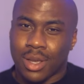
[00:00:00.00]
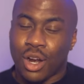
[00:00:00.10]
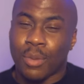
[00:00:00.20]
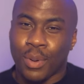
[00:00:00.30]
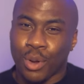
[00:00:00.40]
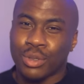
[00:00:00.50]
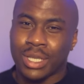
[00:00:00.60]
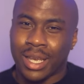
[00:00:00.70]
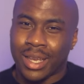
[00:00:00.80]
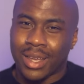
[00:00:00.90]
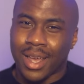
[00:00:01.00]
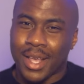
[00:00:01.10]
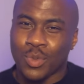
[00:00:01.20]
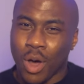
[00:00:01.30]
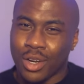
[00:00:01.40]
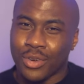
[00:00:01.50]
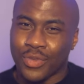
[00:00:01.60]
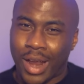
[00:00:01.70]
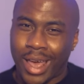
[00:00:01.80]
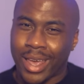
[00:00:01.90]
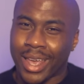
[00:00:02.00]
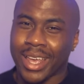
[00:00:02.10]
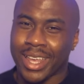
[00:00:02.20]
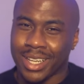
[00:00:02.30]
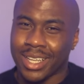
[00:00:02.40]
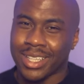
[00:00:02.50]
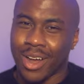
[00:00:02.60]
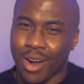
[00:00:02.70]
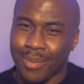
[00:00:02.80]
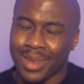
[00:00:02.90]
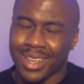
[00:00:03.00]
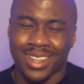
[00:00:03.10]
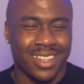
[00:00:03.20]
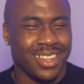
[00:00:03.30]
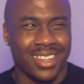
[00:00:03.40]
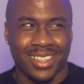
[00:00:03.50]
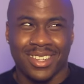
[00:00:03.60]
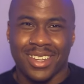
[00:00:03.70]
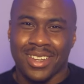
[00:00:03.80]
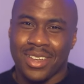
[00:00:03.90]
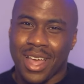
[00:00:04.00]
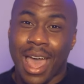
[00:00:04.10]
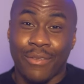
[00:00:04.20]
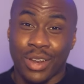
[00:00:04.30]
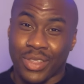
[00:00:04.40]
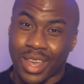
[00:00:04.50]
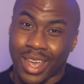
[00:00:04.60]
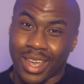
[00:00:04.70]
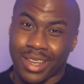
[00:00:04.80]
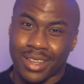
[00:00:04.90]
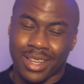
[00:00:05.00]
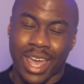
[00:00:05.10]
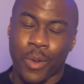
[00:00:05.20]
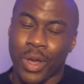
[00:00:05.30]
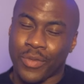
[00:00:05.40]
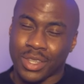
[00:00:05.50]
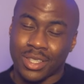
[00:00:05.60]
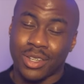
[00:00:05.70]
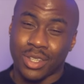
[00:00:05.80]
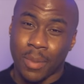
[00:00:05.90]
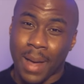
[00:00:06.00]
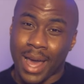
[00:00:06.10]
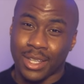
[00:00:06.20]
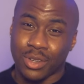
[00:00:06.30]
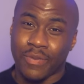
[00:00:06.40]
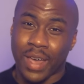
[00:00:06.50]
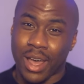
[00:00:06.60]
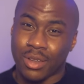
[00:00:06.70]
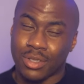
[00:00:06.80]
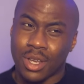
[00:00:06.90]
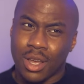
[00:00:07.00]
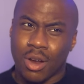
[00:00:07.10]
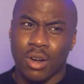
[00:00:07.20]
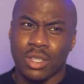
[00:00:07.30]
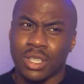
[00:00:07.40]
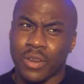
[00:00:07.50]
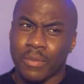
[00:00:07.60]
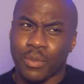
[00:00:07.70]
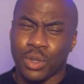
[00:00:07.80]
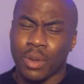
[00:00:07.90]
Her posing as Walder Frey and killing the army. Everything. Can't wait for, until their bodies are found, or did their were